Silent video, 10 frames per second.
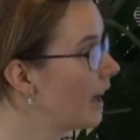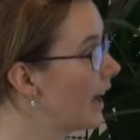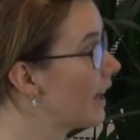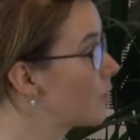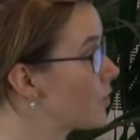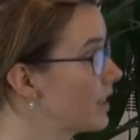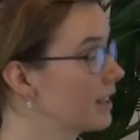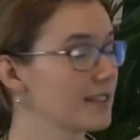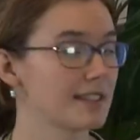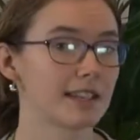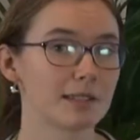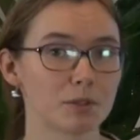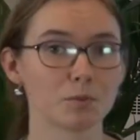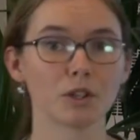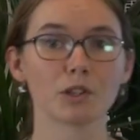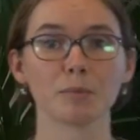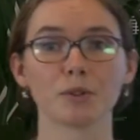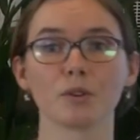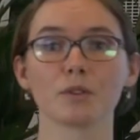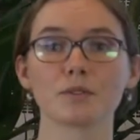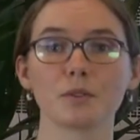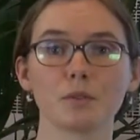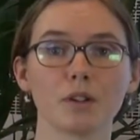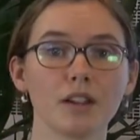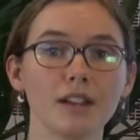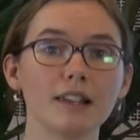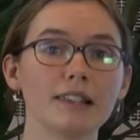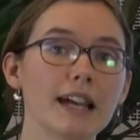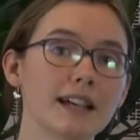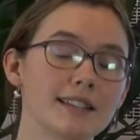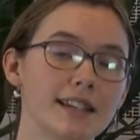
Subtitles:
And the Resilience Assessment Workbook also lacks